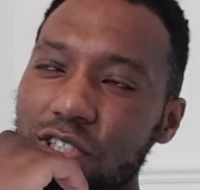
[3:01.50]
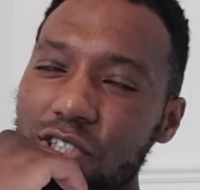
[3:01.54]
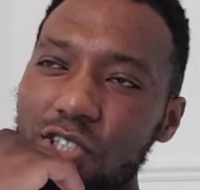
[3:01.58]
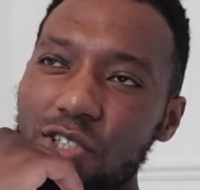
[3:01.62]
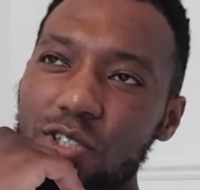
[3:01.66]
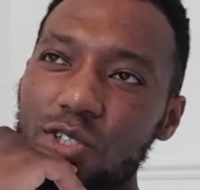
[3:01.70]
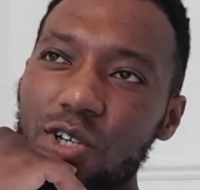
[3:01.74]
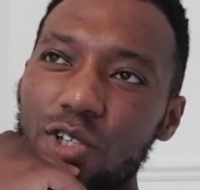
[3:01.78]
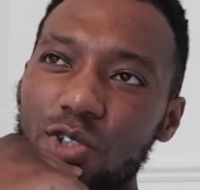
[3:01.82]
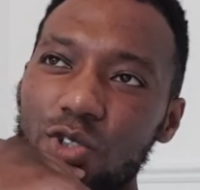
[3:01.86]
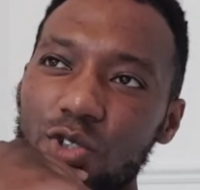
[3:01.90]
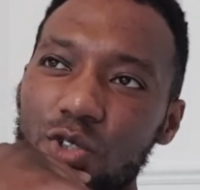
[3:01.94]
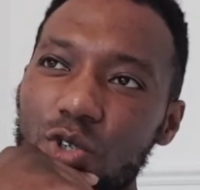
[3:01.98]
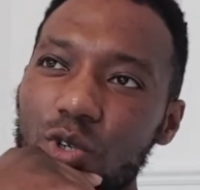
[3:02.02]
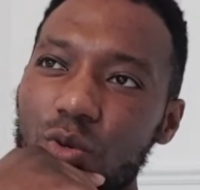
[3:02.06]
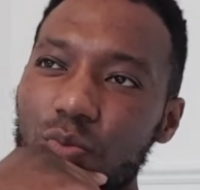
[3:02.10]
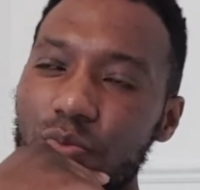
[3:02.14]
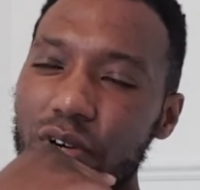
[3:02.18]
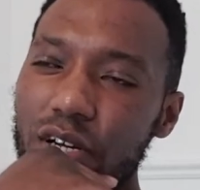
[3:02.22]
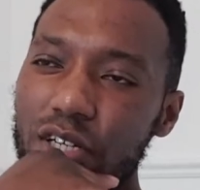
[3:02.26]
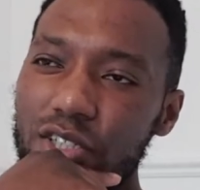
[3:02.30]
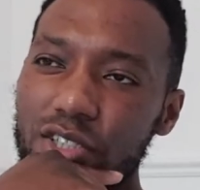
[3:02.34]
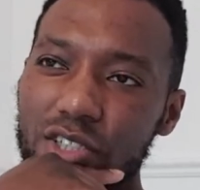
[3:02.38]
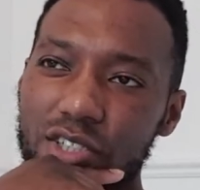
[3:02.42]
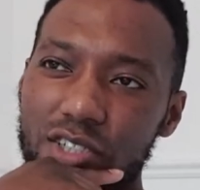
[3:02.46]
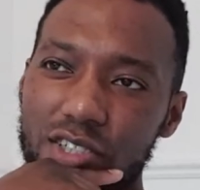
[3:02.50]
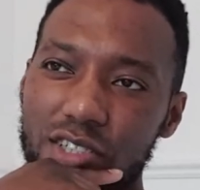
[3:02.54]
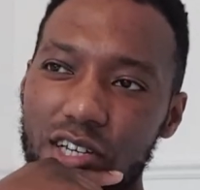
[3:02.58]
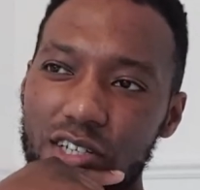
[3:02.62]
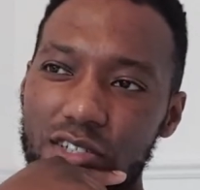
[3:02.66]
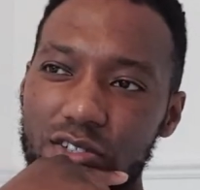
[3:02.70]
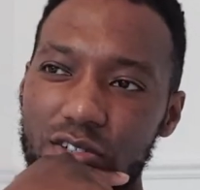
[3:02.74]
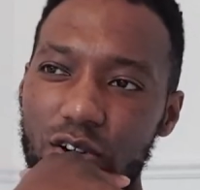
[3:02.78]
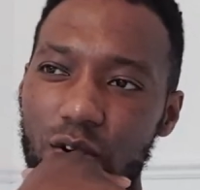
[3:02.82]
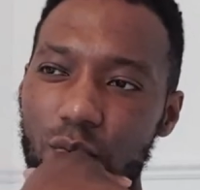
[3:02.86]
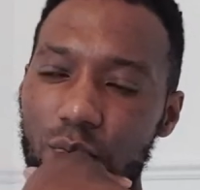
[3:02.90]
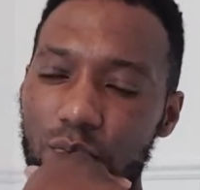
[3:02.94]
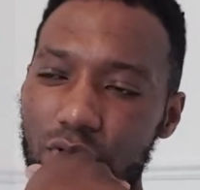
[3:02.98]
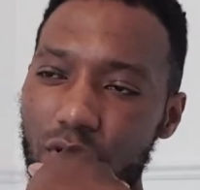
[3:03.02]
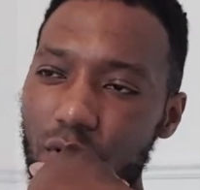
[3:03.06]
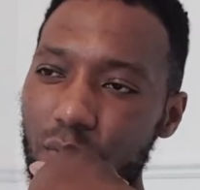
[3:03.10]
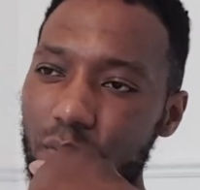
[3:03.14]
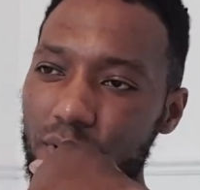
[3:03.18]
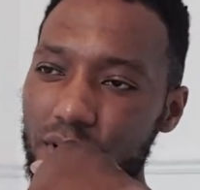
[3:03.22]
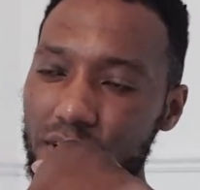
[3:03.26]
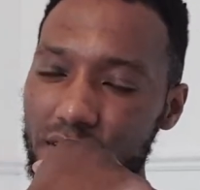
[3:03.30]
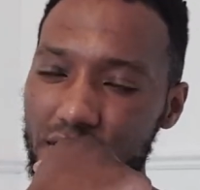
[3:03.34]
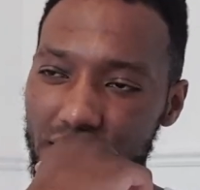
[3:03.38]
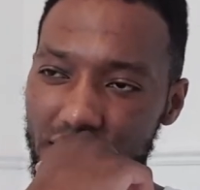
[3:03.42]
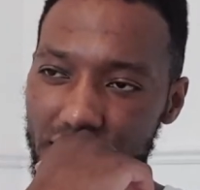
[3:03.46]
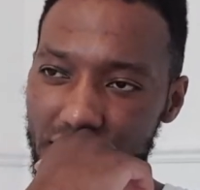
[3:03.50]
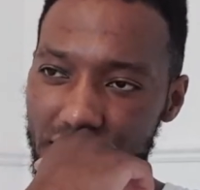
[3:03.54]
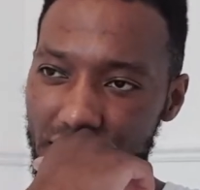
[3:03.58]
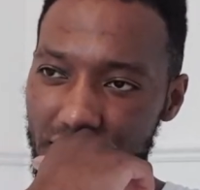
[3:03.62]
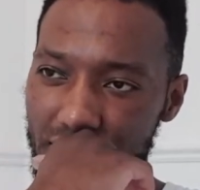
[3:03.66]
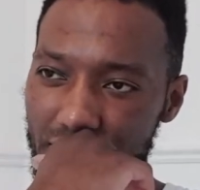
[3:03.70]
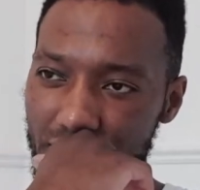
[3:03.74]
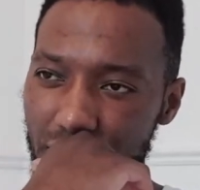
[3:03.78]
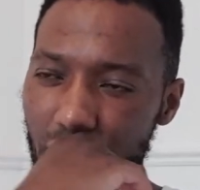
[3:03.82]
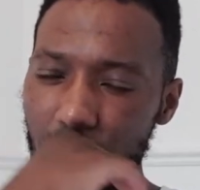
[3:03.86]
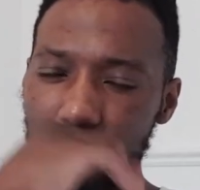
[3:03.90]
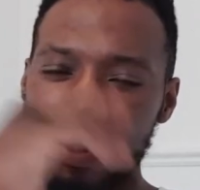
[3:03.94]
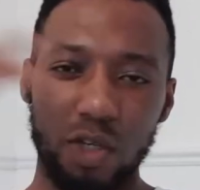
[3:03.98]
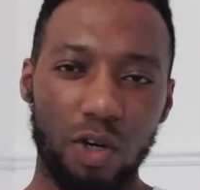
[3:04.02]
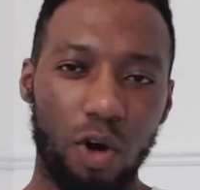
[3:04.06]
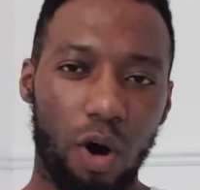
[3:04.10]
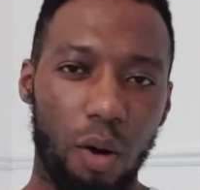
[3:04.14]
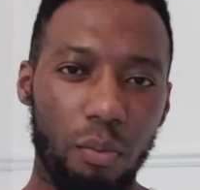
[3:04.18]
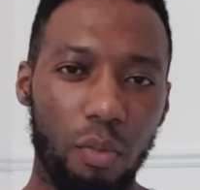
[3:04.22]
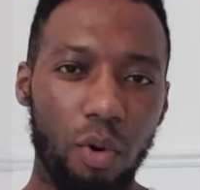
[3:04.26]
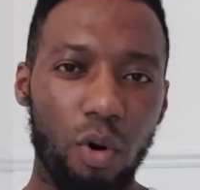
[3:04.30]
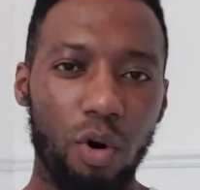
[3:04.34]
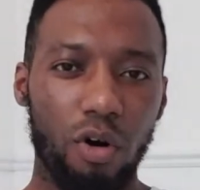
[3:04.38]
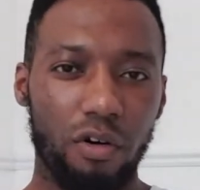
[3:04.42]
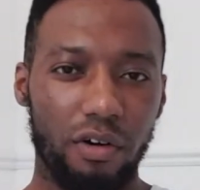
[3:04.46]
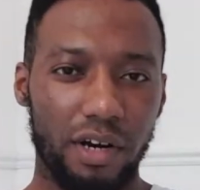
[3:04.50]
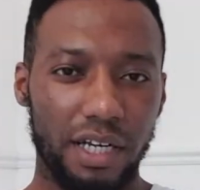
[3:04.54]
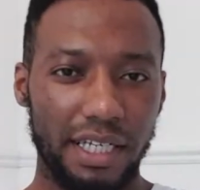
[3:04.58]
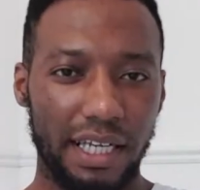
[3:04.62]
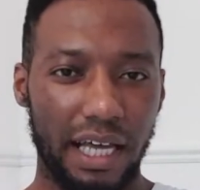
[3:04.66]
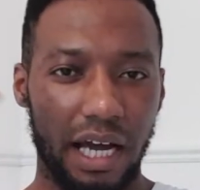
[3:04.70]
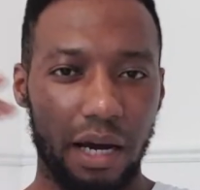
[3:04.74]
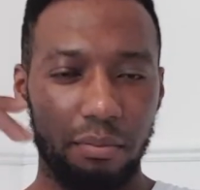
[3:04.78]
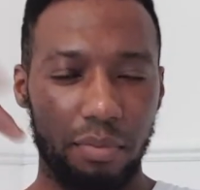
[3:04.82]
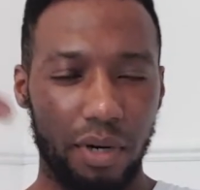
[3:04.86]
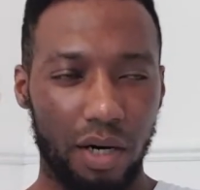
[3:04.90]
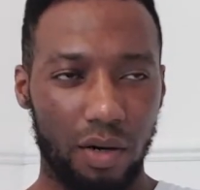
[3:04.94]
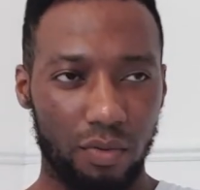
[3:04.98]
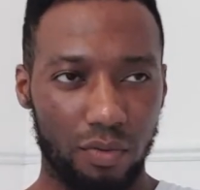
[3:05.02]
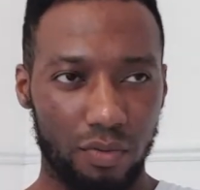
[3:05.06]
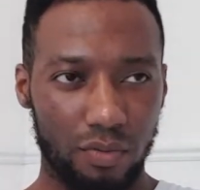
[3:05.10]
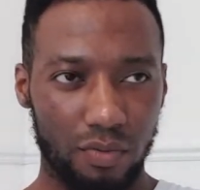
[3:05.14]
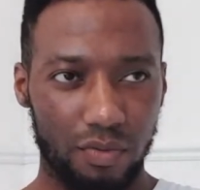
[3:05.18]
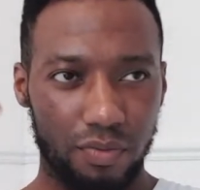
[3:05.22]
she's got two brethren that's got properties probably got more in that but